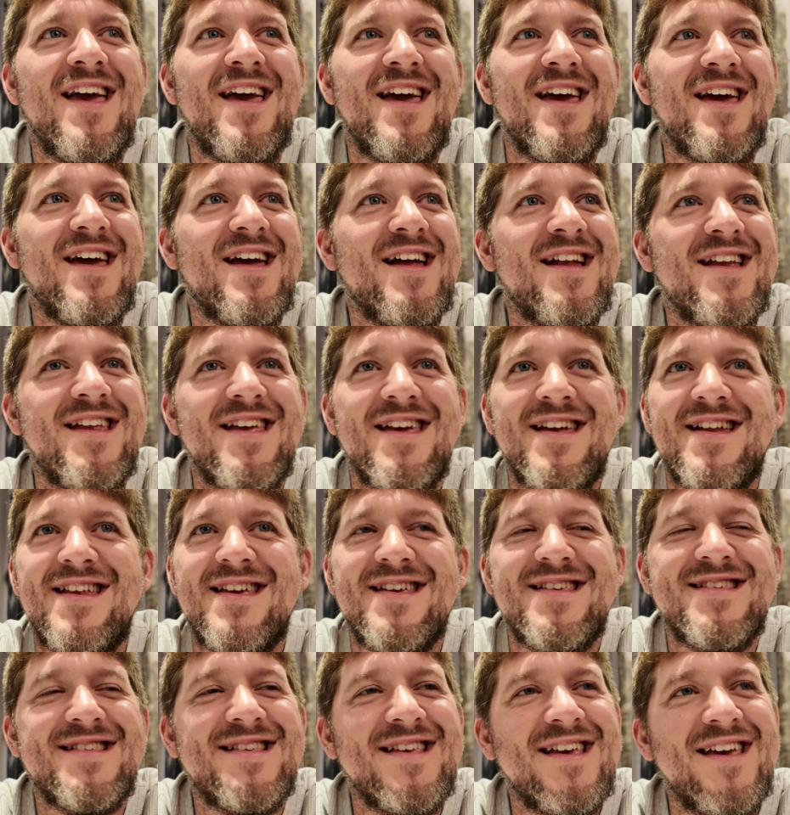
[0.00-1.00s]
and
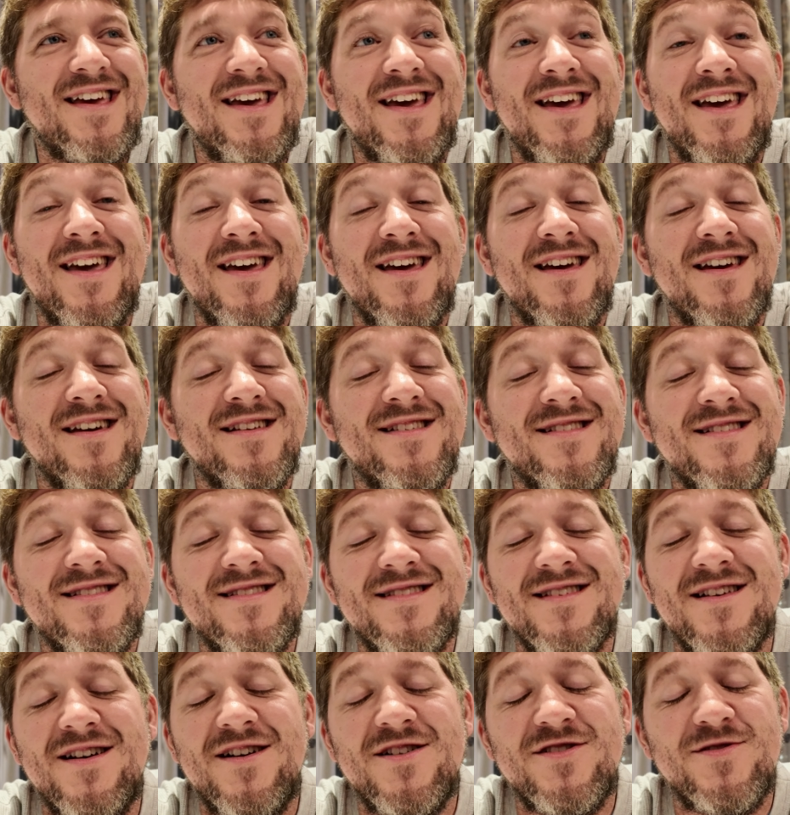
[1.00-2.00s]
it's
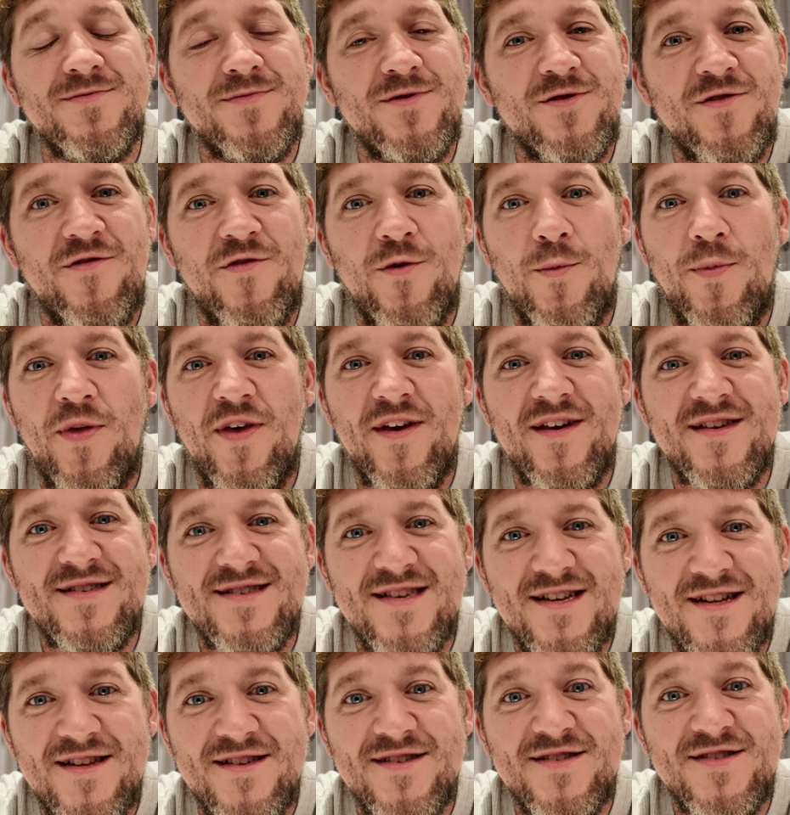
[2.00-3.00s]
such a beautiful place.
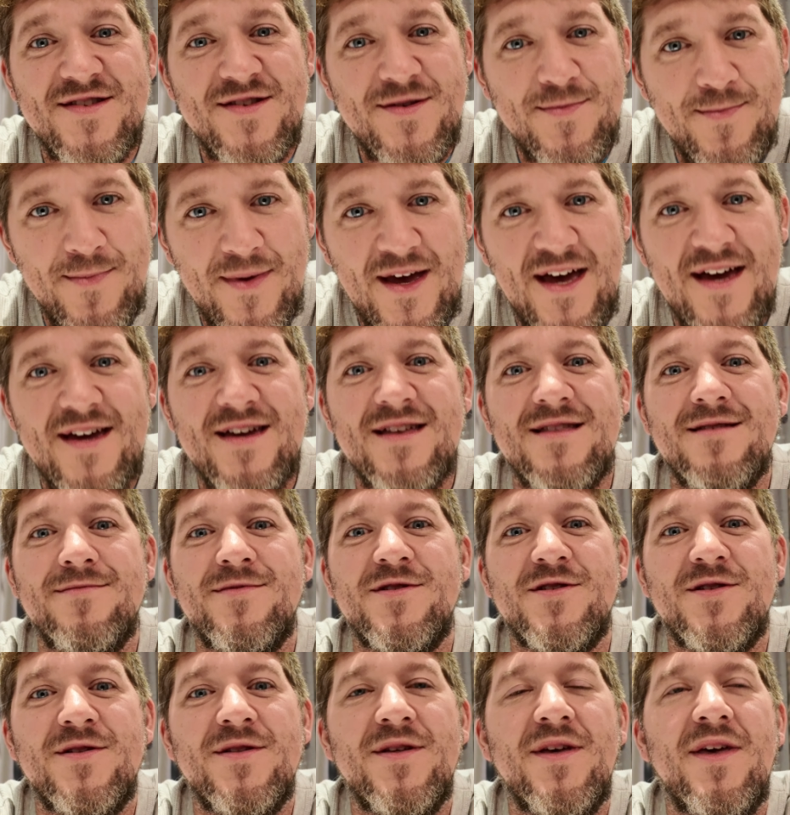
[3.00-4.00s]
It is smack in the
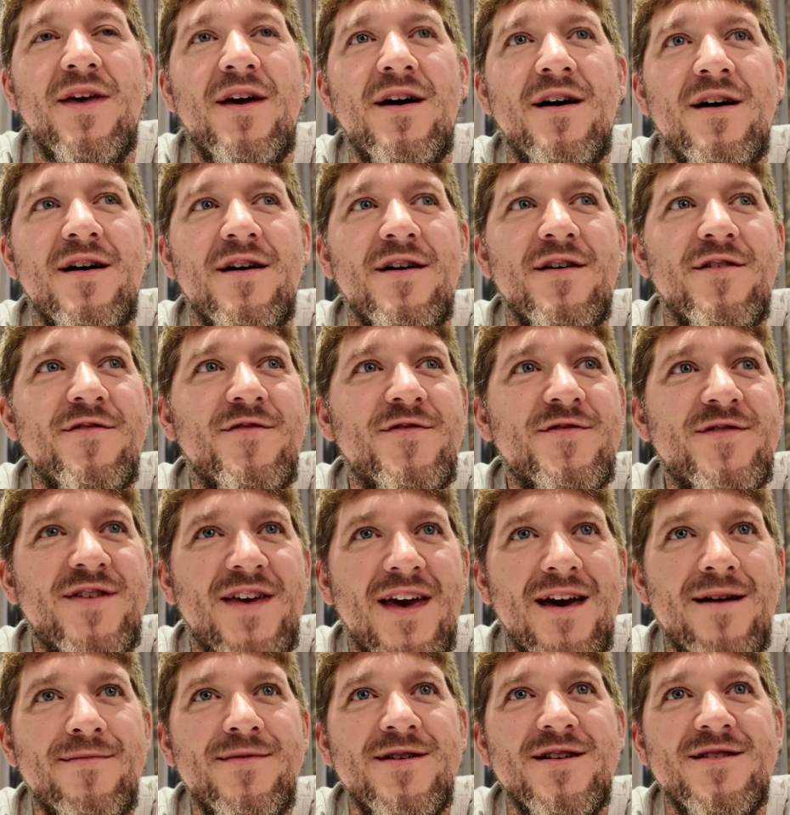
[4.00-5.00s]
middle of
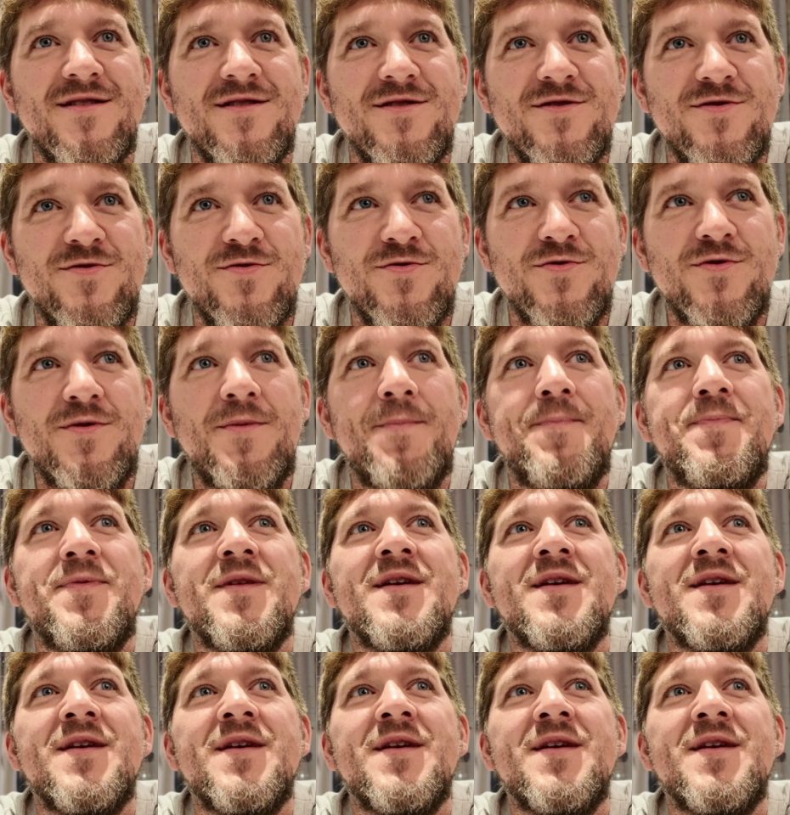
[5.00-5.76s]
Kathmandu,